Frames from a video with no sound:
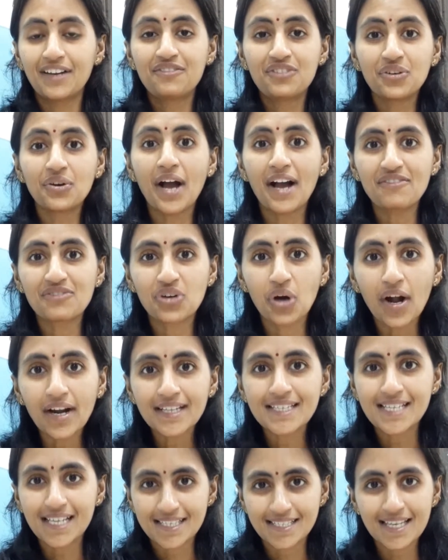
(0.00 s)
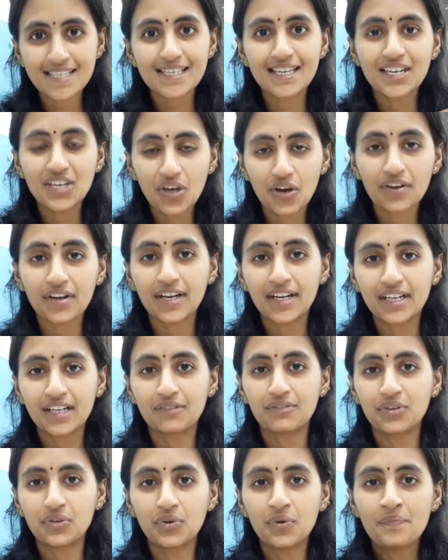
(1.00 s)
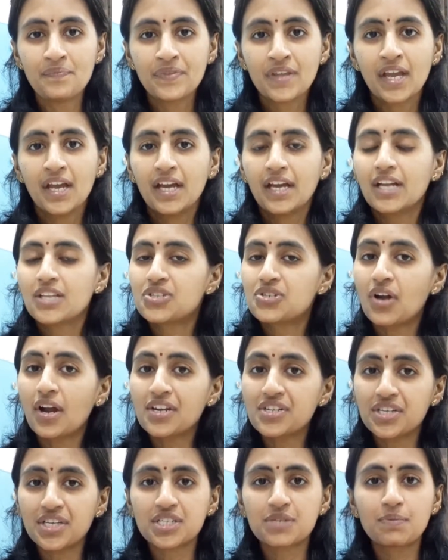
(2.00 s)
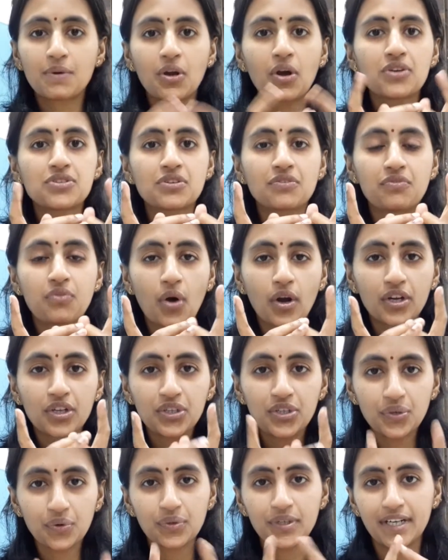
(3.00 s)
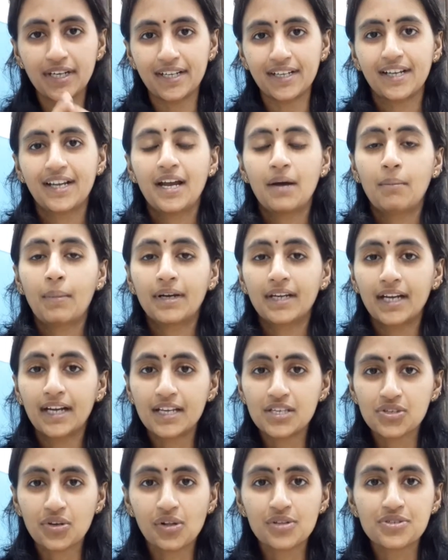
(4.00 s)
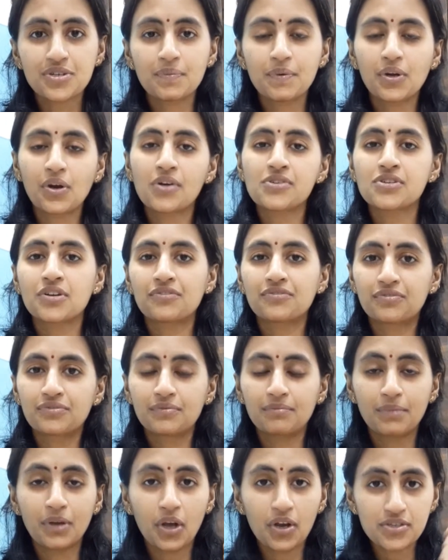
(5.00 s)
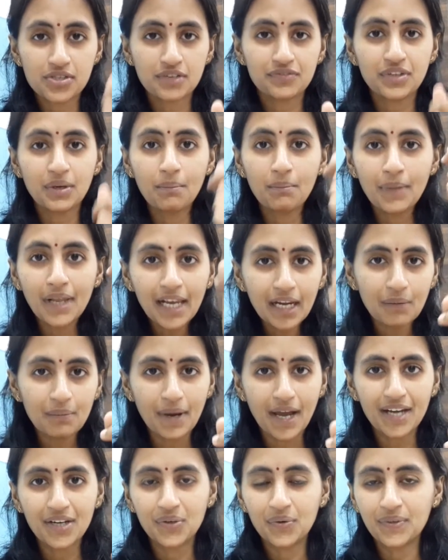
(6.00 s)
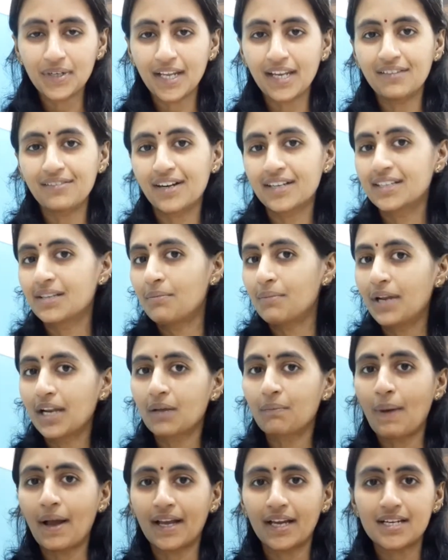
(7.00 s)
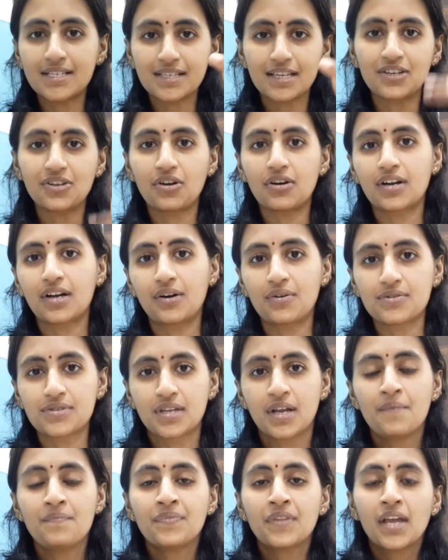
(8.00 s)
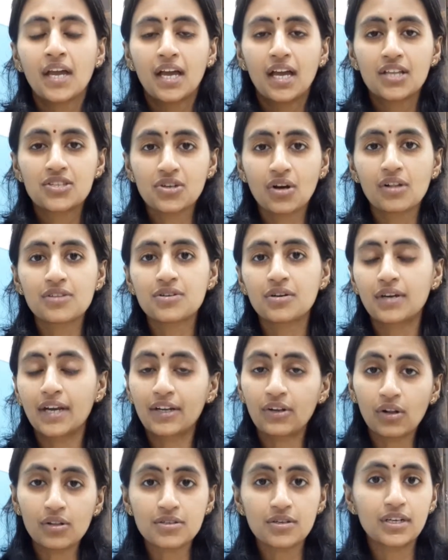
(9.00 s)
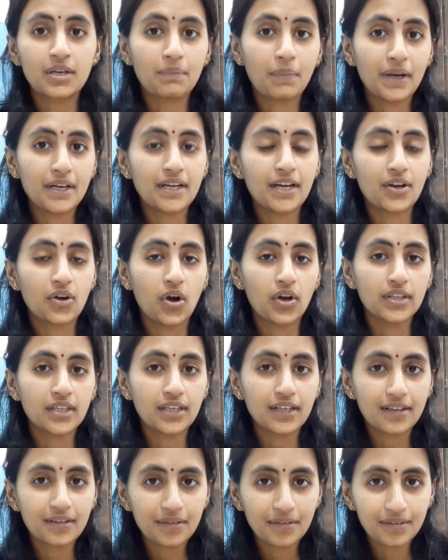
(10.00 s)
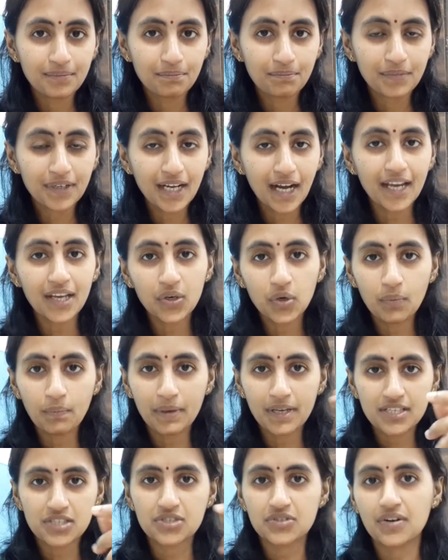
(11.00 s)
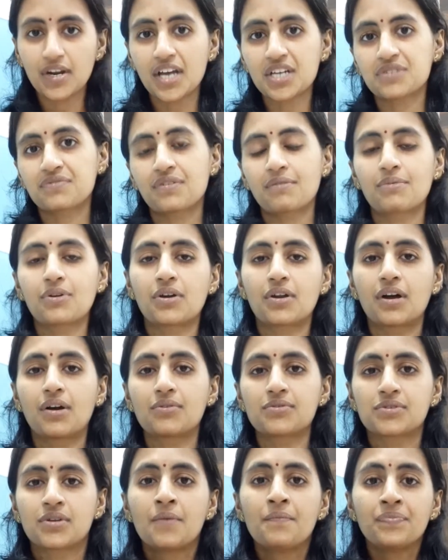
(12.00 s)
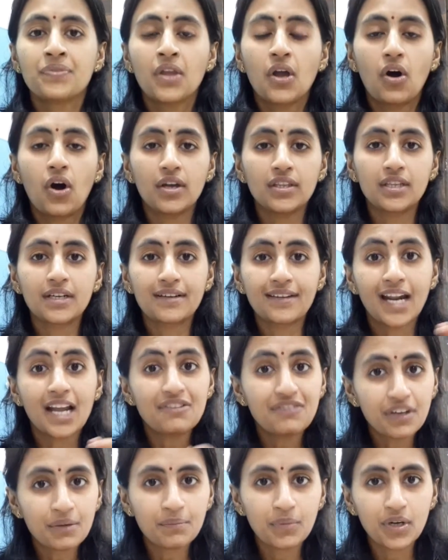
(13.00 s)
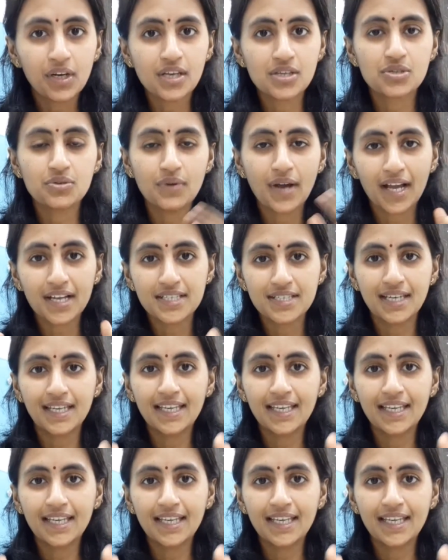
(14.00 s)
have got success in your interview, it's not just because of what you did, but it is also because of the milkman who delivered the milk packets in your house. It also depended on the guy who picks trash from your house, on the traffic police who actually